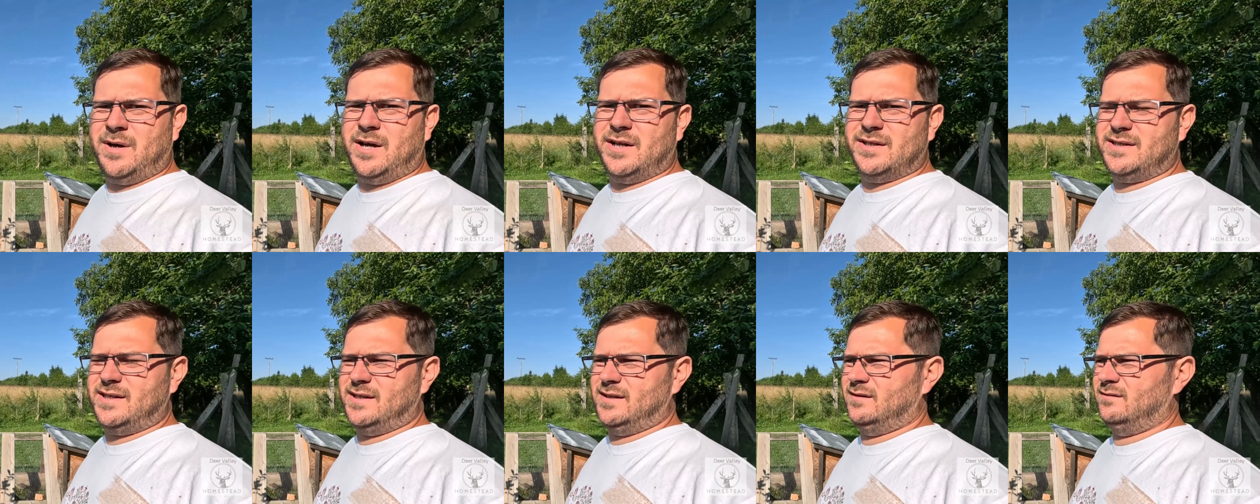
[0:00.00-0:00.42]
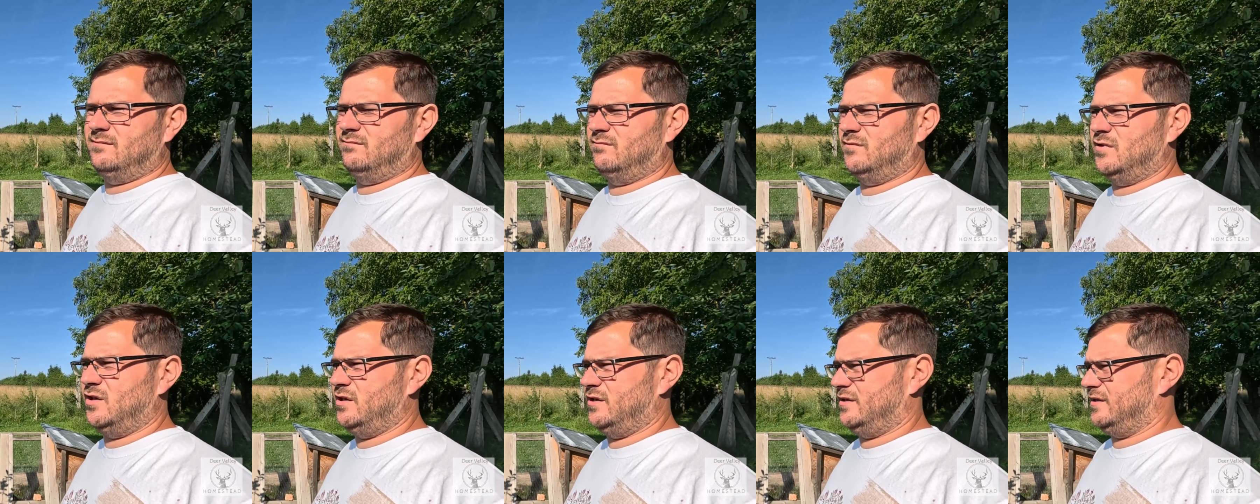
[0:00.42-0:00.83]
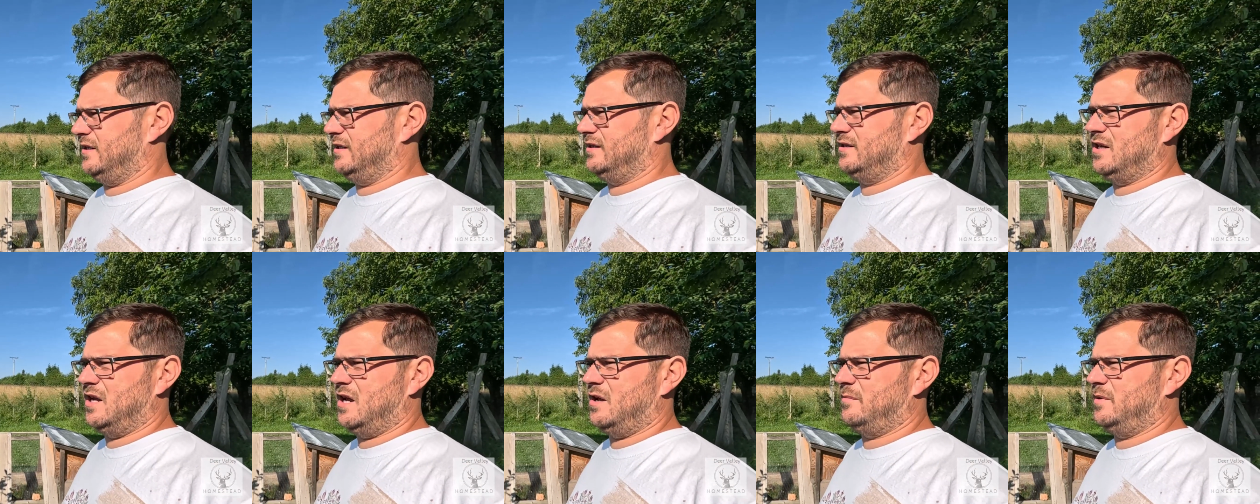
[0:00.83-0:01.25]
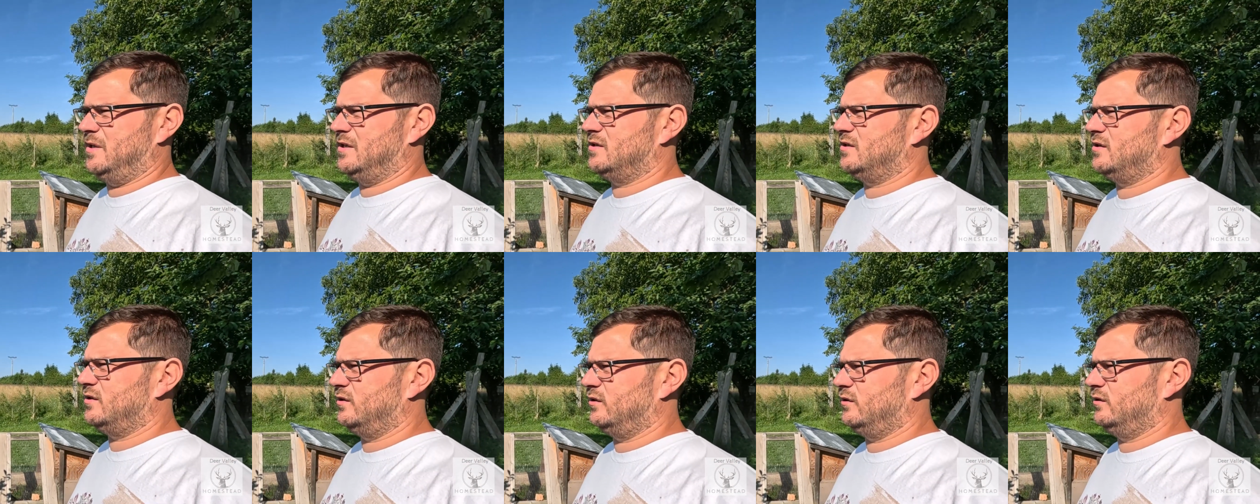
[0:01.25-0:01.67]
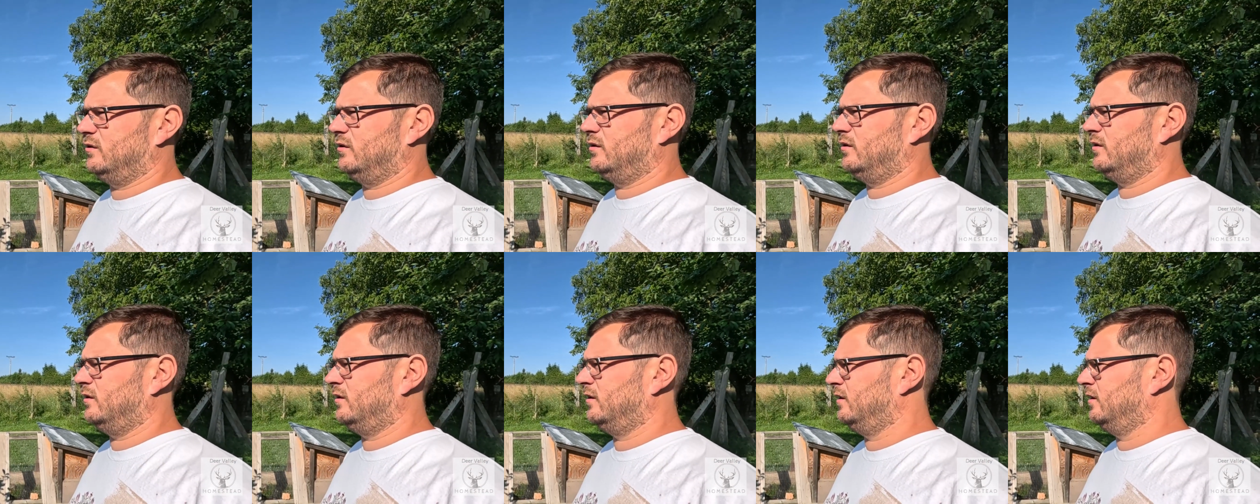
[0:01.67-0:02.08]
marten who's determined to
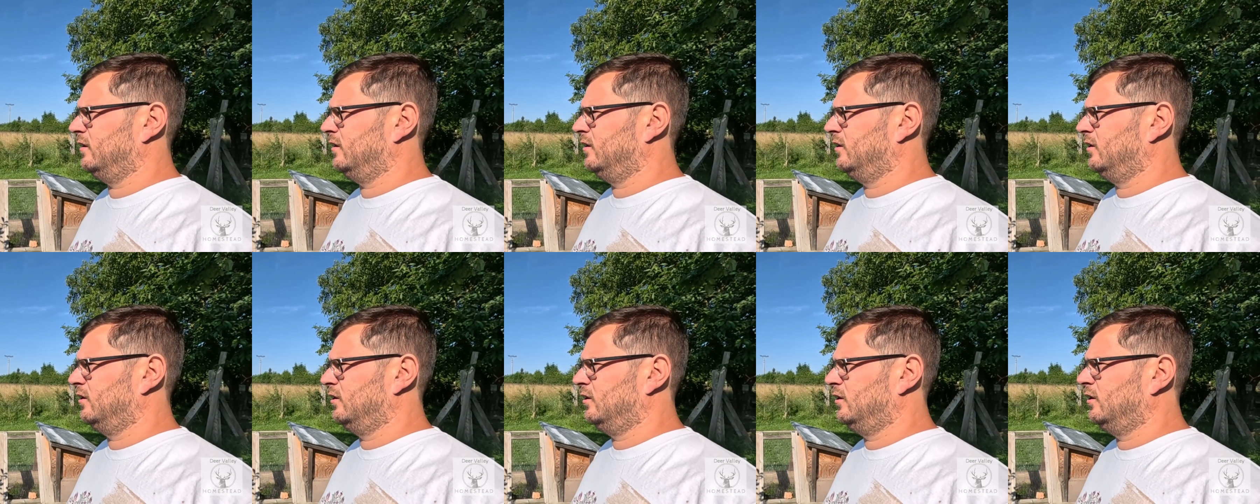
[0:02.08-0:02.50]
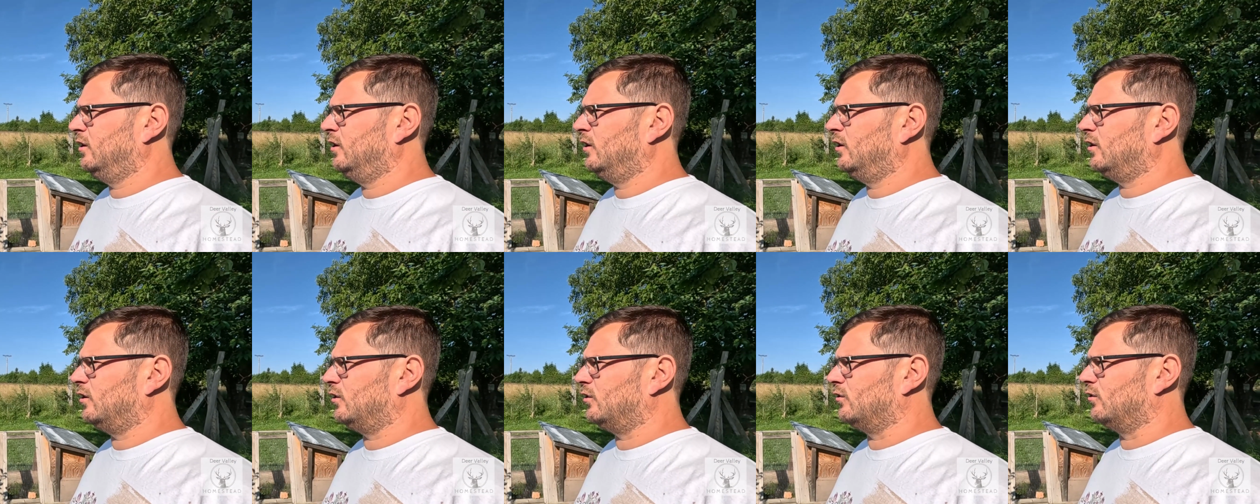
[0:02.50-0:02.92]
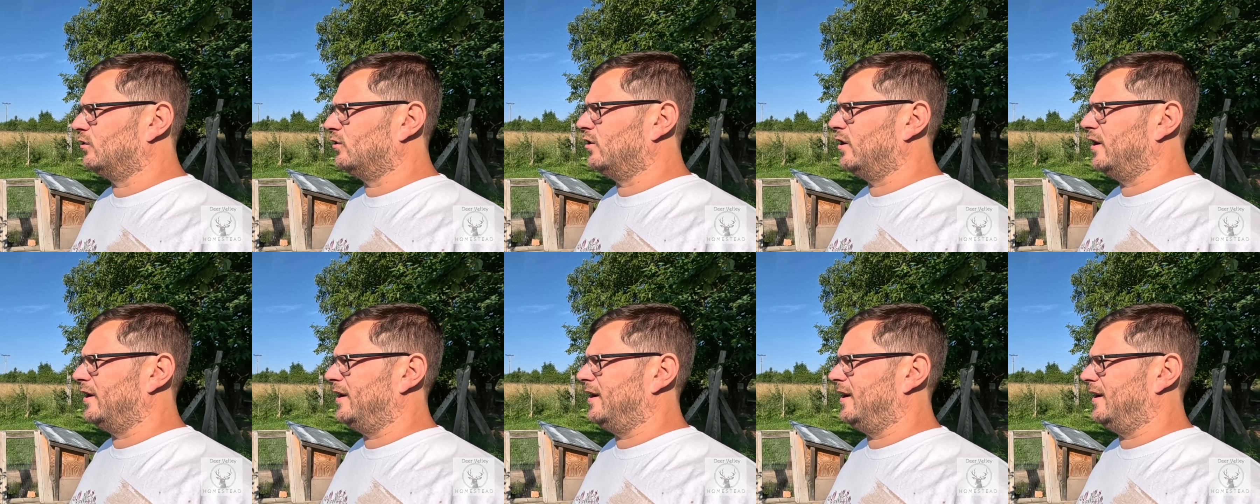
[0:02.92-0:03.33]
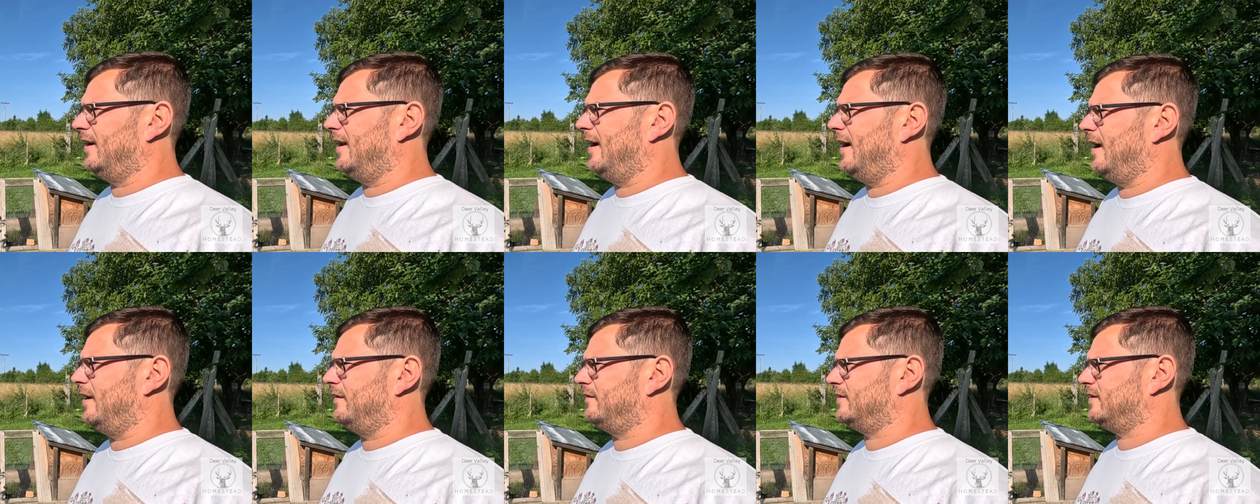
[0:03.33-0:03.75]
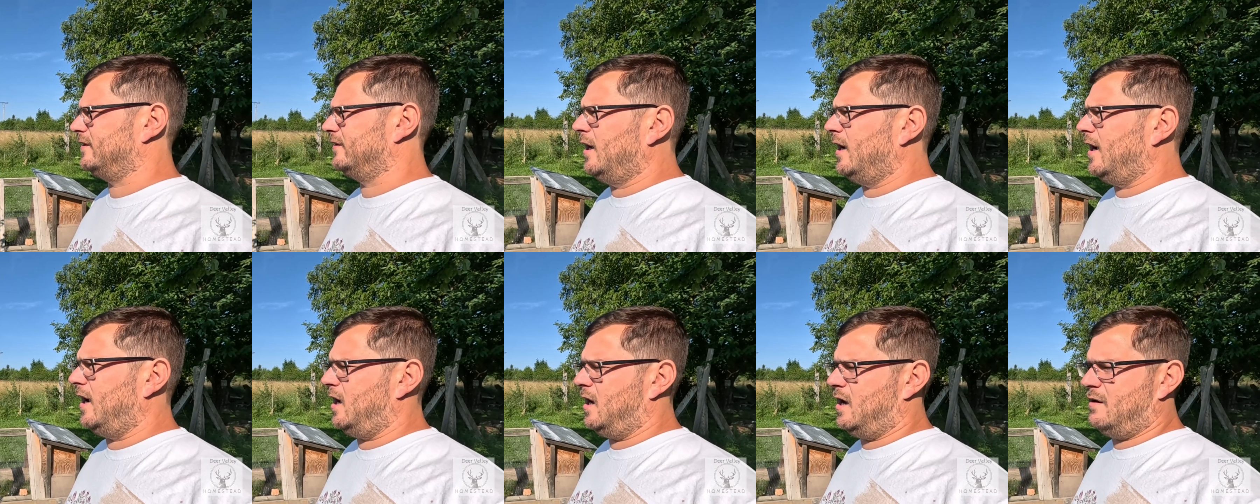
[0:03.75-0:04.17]
ruin our lives.
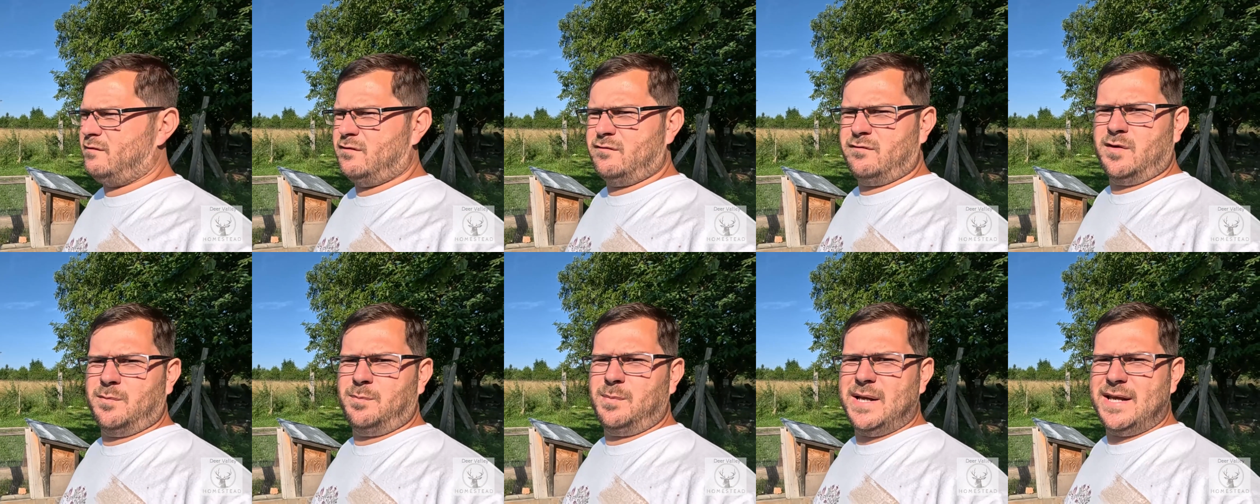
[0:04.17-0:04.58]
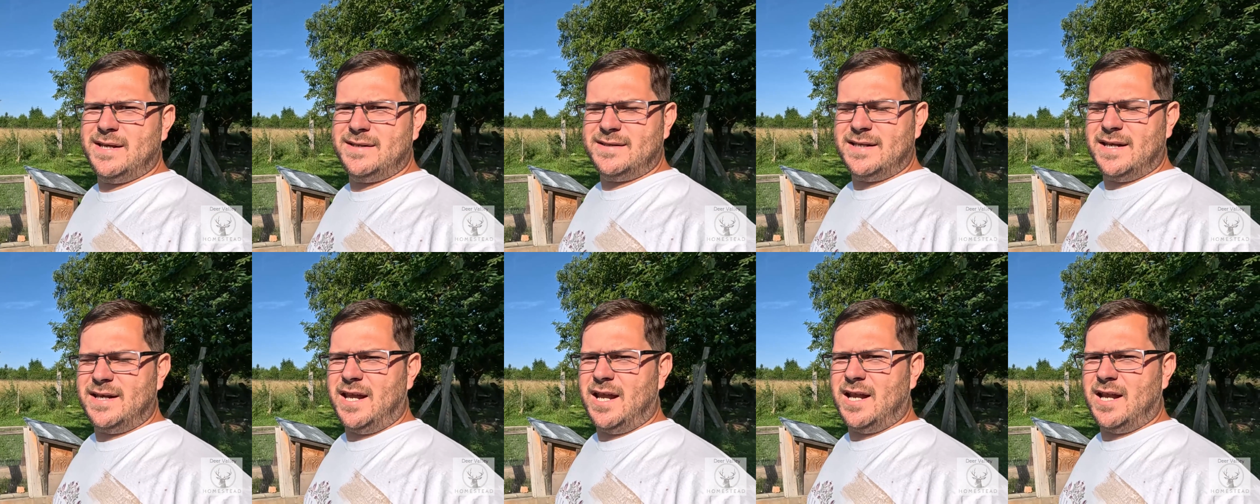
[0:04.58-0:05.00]
I haven't replaced any